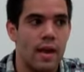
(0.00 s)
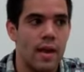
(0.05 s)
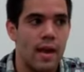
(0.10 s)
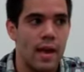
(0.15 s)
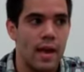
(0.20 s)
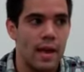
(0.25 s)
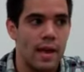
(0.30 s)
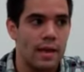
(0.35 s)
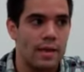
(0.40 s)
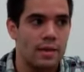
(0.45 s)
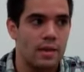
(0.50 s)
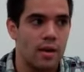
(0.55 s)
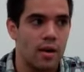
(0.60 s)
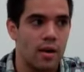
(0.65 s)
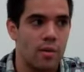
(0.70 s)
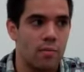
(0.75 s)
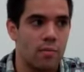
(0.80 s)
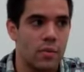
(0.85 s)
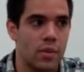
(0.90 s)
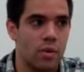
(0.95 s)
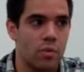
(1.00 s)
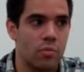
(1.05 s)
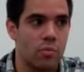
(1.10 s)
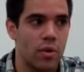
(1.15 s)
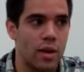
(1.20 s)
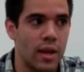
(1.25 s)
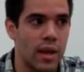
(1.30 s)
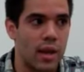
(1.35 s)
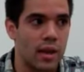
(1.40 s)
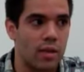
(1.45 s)
and um, you know
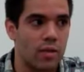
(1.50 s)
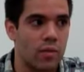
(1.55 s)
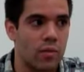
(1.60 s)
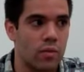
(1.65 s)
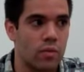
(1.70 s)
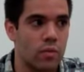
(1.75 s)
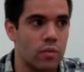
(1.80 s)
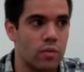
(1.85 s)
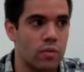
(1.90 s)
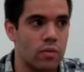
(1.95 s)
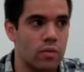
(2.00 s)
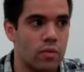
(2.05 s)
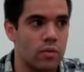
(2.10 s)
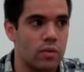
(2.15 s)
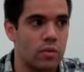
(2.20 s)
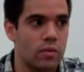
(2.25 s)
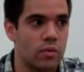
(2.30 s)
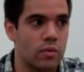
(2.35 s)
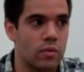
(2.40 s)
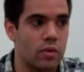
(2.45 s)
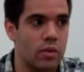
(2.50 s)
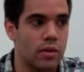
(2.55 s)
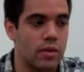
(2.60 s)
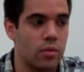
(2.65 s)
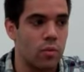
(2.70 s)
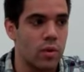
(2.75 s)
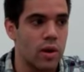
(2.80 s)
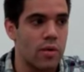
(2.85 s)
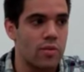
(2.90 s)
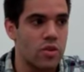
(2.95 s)
bringing
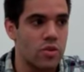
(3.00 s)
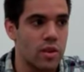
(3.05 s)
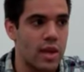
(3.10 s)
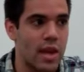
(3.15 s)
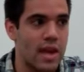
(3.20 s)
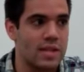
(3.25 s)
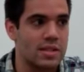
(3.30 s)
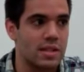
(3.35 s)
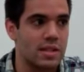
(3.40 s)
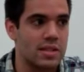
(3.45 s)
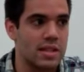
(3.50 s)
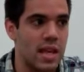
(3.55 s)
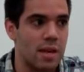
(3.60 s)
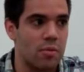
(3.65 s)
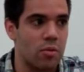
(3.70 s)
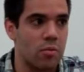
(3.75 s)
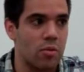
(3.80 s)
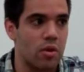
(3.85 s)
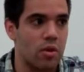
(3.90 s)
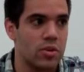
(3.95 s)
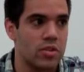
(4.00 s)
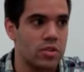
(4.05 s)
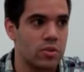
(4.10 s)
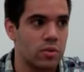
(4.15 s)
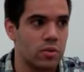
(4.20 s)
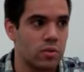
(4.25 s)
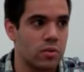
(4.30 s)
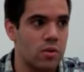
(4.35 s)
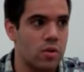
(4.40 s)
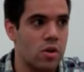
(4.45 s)
whatever you can to the table, but
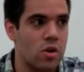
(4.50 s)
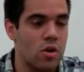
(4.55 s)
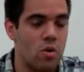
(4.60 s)
also